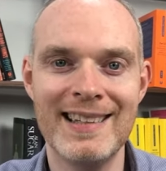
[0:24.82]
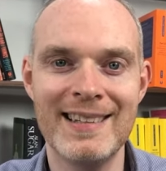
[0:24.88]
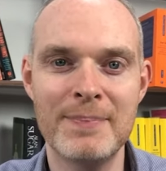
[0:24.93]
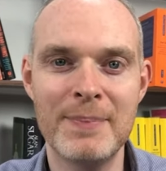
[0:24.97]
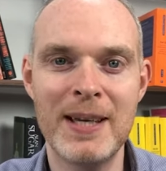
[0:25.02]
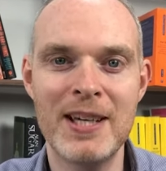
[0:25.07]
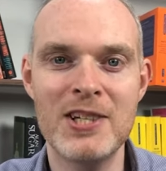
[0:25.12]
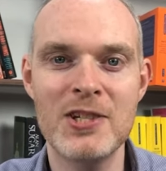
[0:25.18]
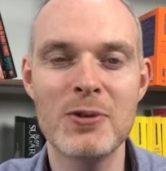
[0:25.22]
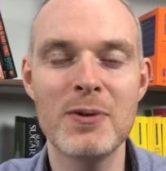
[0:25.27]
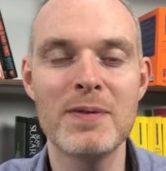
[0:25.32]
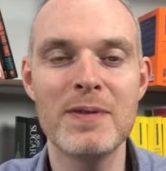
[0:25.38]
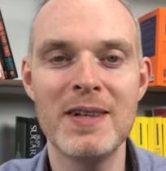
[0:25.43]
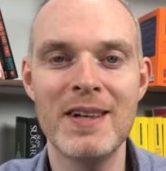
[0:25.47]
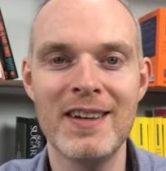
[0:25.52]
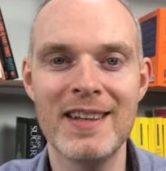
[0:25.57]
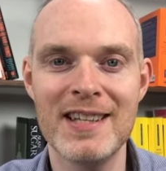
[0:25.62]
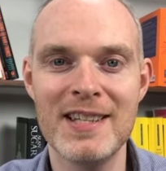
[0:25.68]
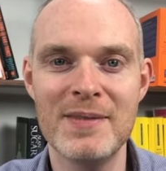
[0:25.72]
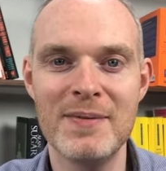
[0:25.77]
make sure if you
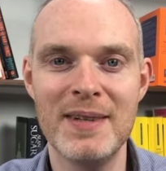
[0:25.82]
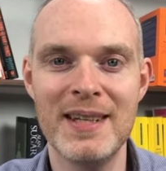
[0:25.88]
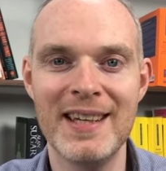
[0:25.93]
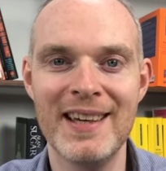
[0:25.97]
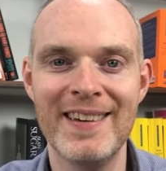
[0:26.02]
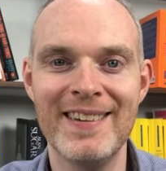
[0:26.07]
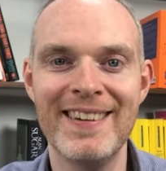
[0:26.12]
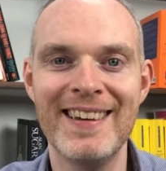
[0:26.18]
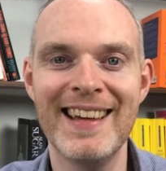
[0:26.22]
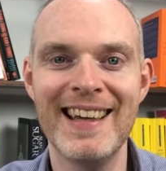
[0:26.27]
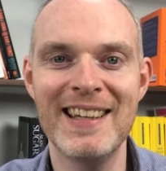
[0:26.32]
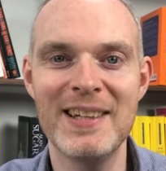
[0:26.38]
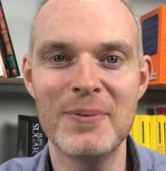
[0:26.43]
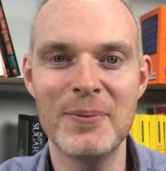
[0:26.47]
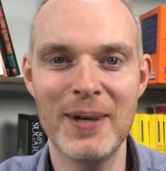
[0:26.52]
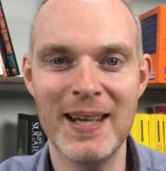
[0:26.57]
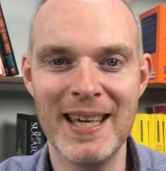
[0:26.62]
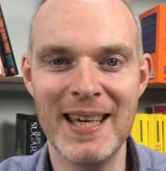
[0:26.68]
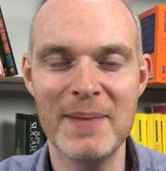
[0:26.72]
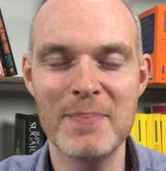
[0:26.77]
like this video and you
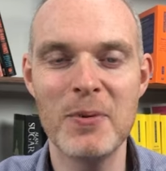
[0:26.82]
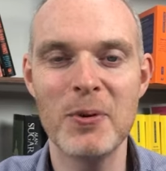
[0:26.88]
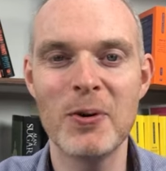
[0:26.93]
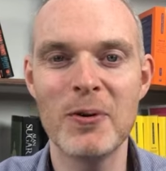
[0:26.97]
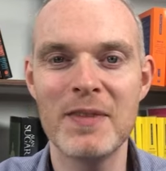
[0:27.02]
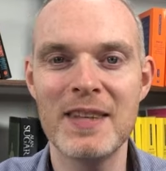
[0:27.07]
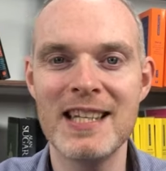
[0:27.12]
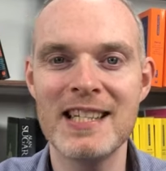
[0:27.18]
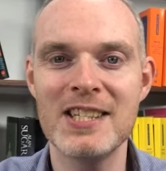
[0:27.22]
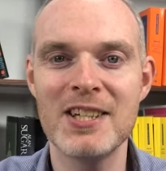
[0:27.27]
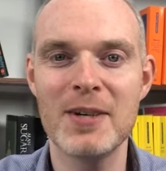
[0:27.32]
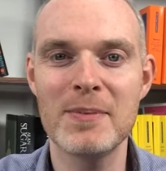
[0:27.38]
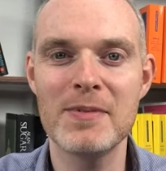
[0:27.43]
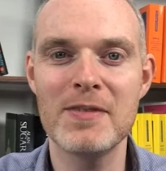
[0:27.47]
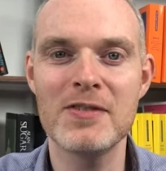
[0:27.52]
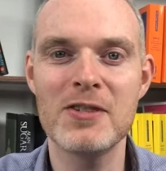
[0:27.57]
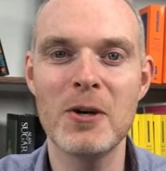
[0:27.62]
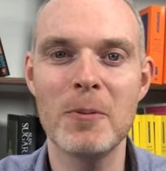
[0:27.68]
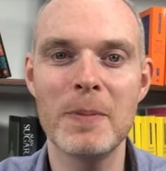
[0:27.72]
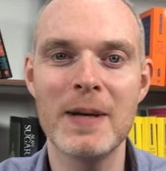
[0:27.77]
want to hear more of these types of
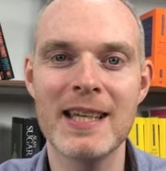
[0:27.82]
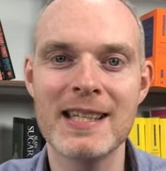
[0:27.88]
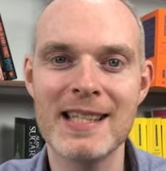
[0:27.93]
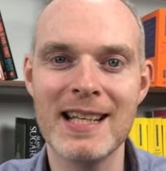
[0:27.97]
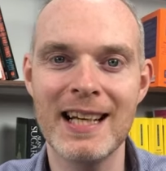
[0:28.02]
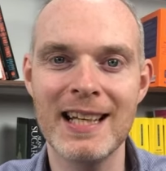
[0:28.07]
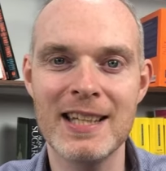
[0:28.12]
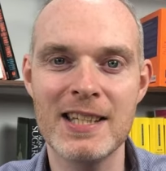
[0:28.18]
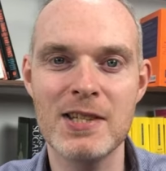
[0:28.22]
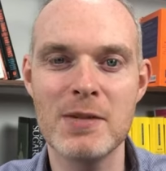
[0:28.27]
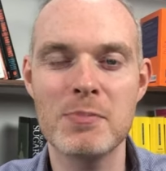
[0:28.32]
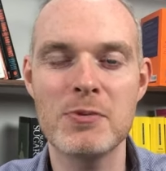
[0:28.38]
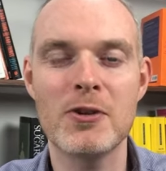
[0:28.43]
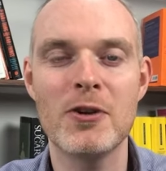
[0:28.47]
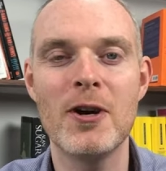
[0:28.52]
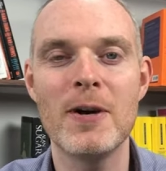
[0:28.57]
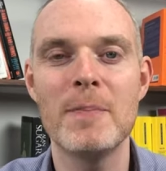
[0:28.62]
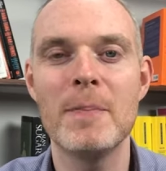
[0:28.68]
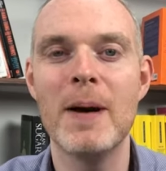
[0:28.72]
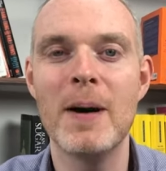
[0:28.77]
topics, click the
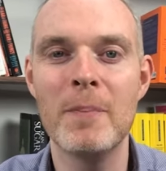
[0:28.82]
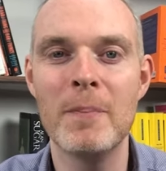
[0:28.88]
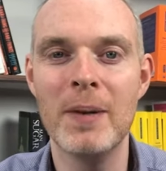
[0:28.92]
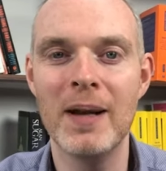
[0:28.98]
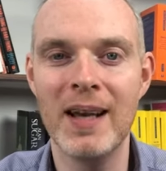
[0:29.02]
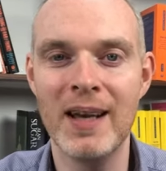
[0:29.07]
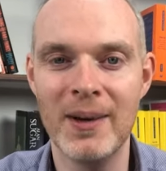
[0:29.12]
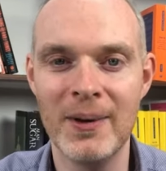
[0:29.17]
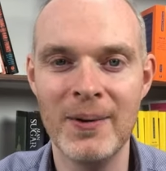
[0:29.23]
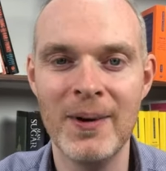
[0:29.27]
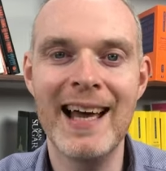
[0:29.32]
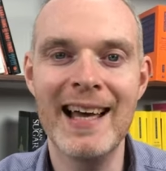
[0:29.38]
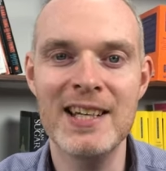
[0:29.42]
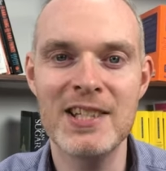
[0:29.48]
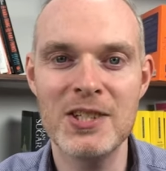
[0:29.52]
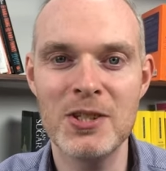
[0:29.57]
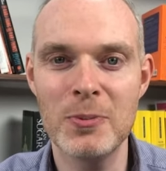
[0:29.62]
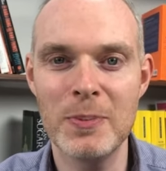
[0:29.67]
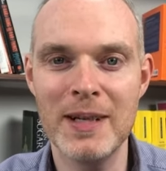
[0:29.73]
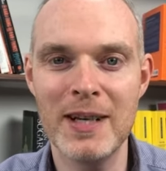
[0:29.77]
subscribe button below and
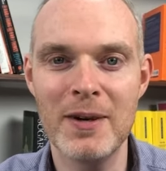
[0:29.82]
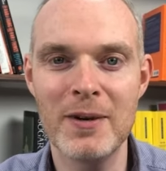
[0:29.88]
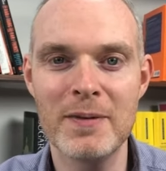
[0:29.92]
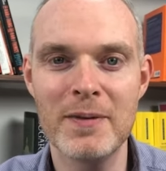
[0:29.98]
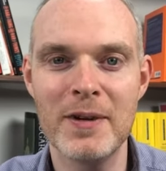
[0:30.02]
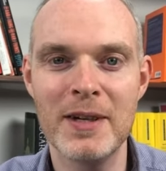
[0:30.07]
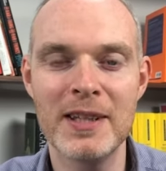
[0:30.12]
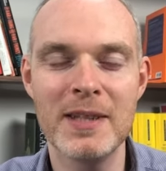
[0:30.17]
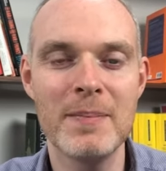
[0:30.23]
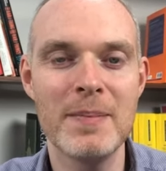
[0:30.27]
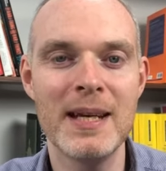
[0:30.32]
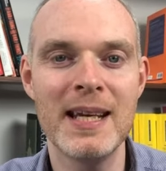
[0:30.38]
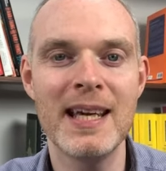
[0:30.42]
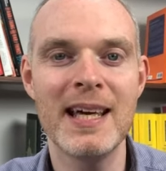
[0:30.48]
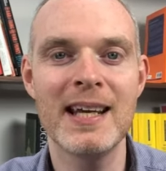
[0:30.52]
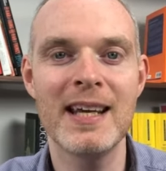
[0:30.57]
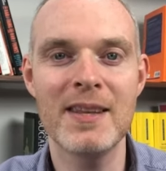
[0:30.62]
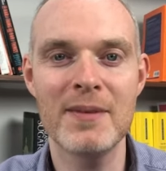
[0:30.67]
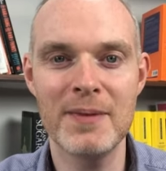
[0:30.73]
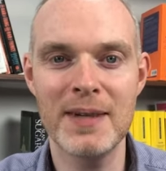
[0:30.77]
you'll be notified the minute
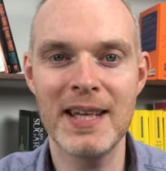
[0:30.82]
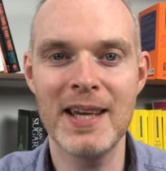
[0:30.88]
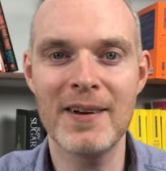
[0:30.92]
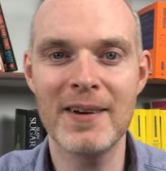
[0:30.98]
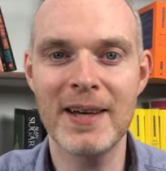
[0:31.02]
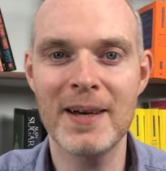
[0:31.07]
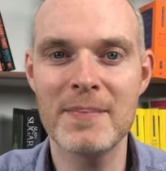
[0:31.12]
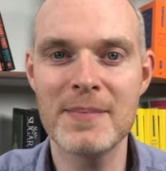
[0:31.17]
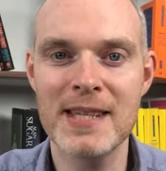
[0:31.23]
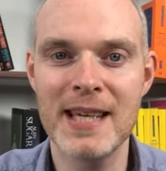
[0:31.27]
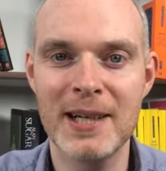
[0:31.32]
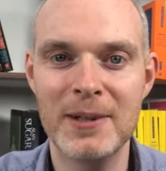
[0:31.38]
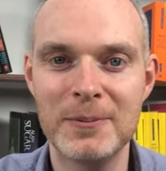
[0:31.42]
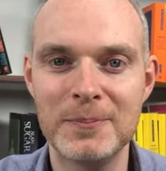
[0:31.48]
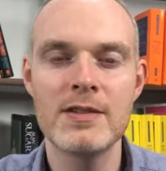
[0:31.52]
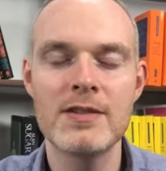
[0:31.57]
another video comes out.